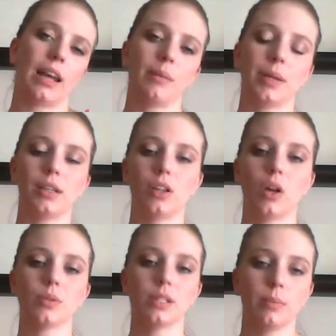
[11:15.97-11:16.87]
I mean, you
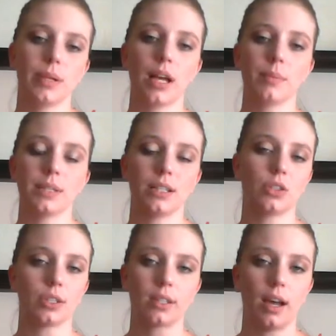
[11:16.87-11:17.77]
know, sippy cups, they
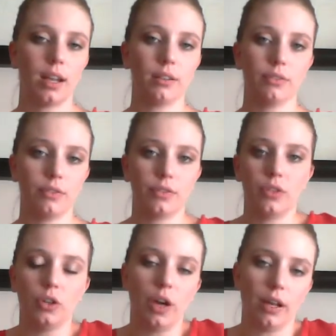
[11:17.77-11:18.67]
just kind of,
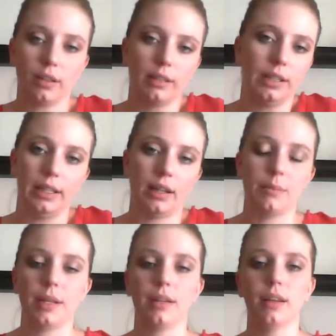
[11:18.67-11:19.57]
you gotta clean them,
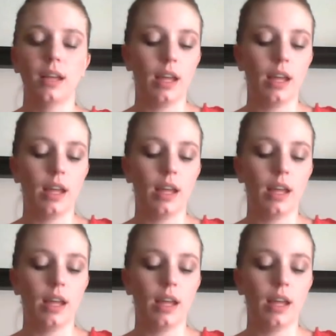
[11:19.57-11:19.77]
and